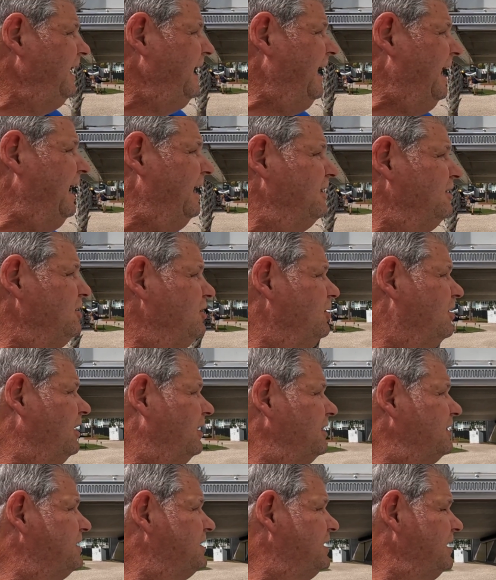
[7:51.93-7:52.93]
And you're going
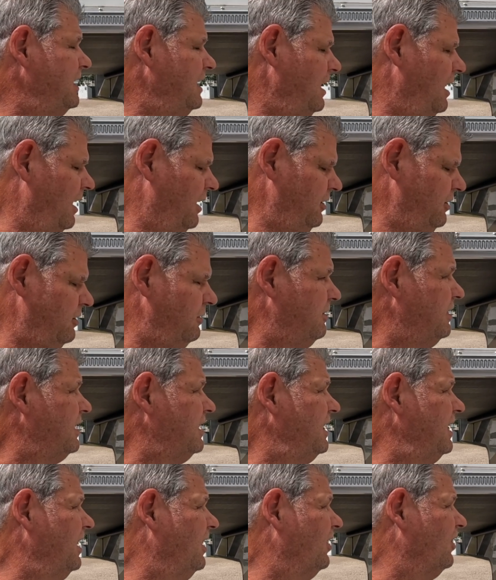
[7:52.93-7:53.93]
to see under
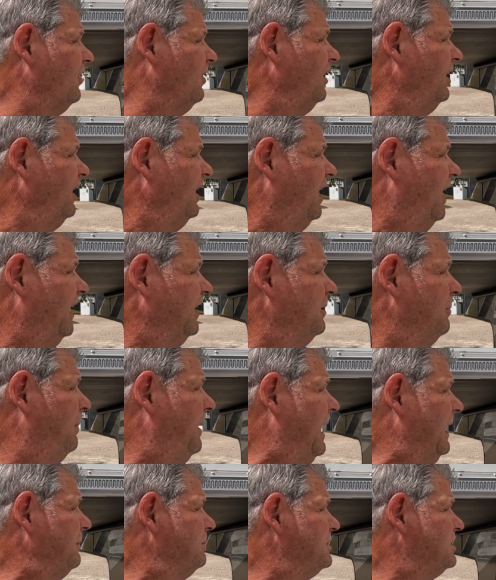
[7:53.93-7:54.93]
here on the
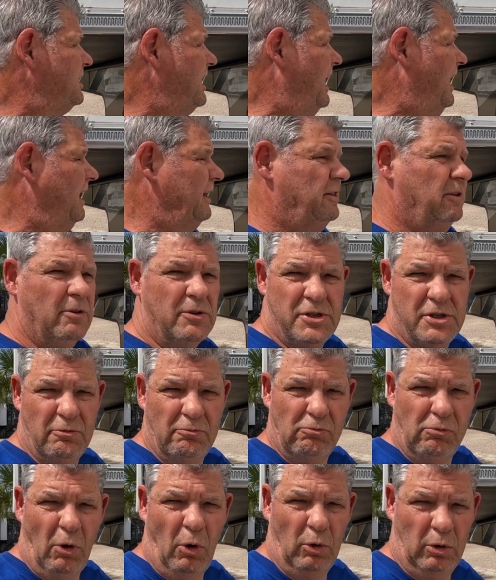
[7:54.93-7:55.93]
bottom side there's
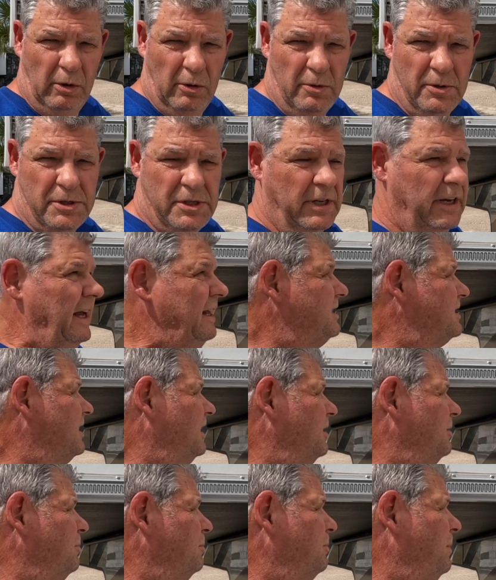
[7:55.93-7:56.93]
rollers, and that's
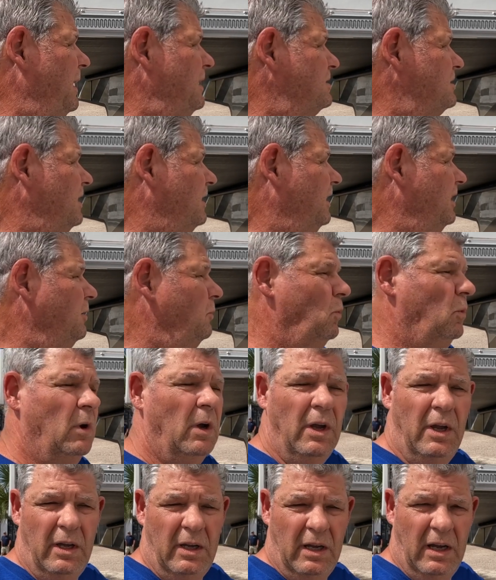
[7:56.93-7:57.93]
going to basically
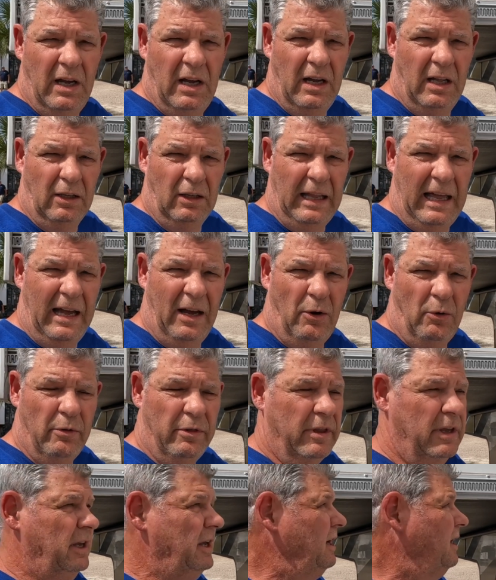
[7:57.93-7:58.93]
allow
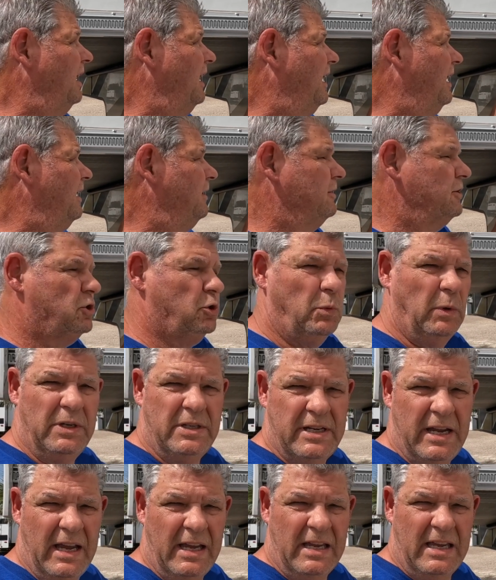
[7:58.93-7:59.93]
the
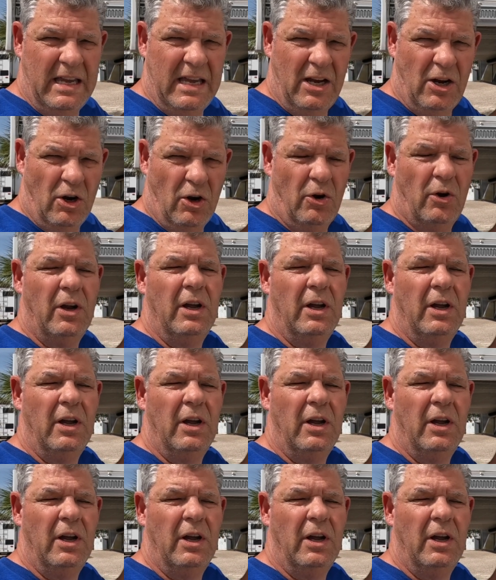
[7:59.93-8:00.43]
Schwintek gear